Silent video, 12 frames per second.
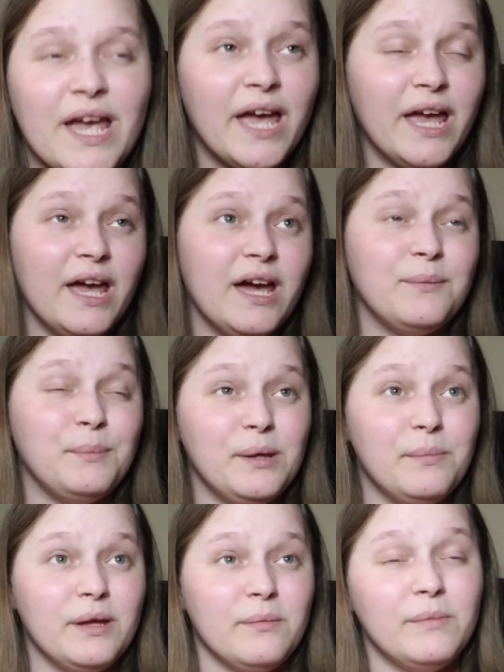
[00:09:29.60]
And me
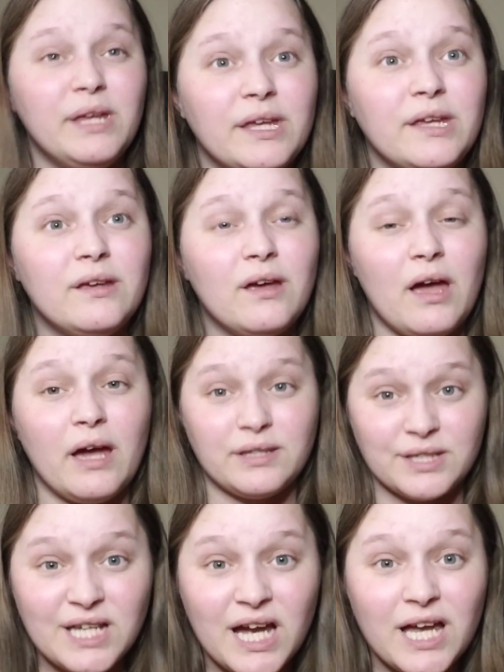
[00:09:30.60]
being me, at the
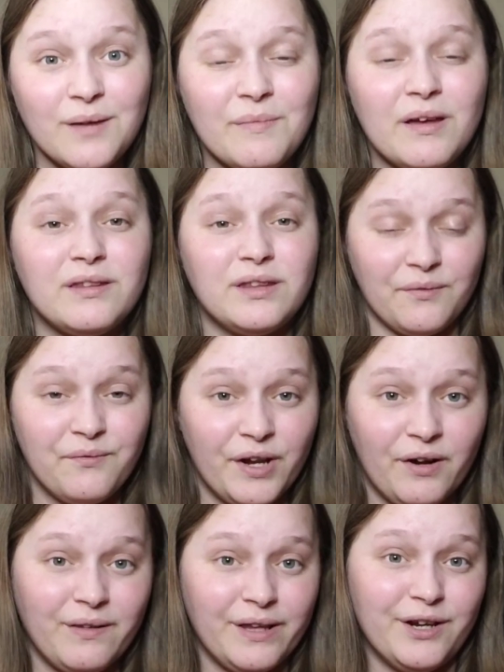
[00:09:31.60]
time,
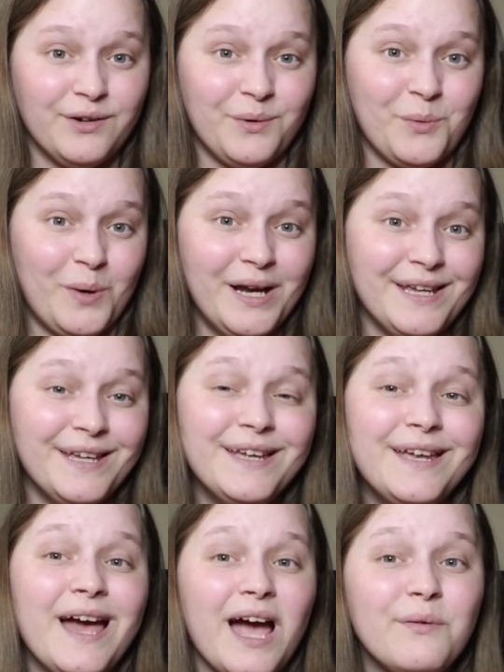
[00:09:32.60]
severely underweight,
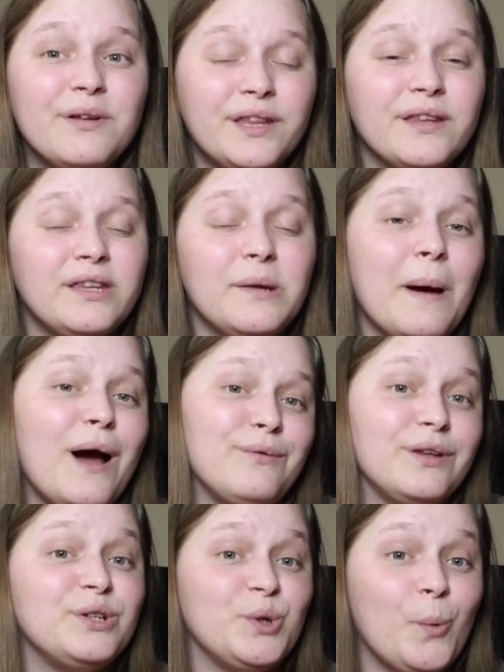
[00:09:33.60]
I was 60 pounds
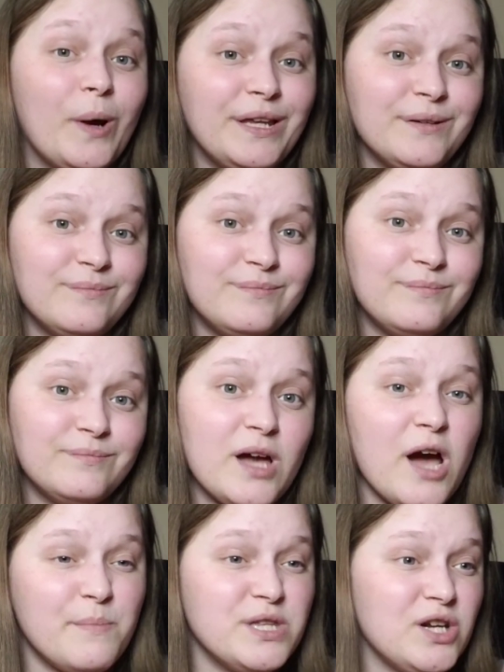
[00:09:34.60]
underweight
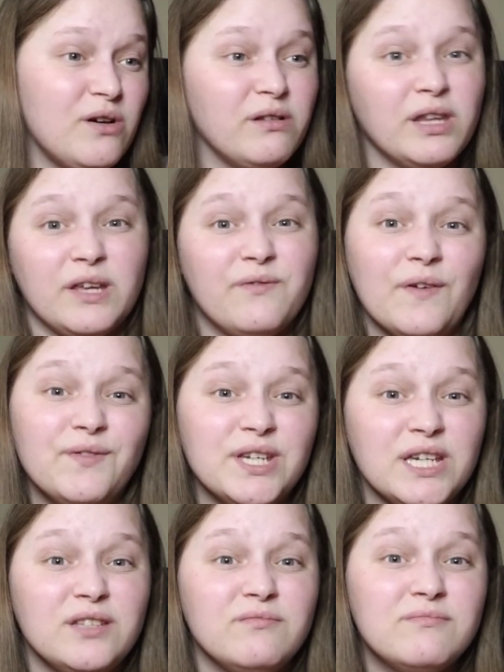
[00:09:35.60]
up until I was like
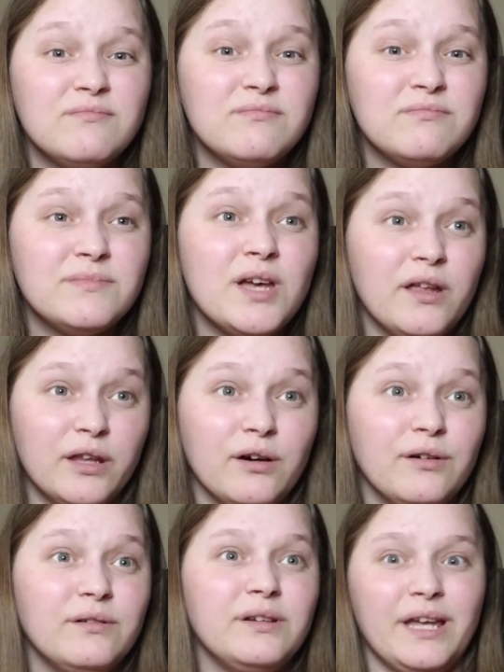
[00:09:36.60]
15.
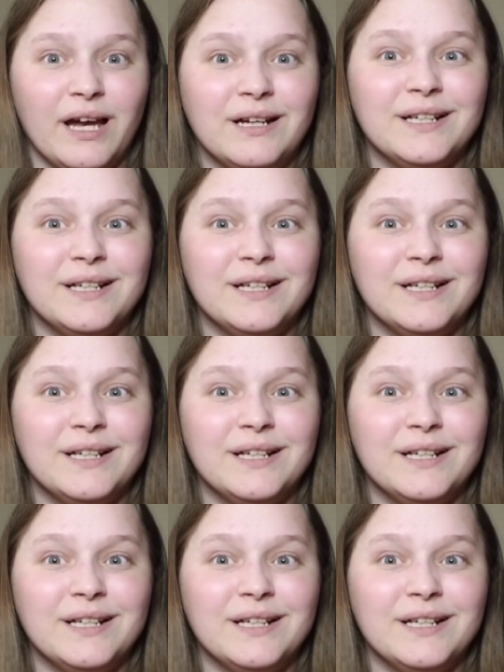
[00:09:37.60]
So, yeah.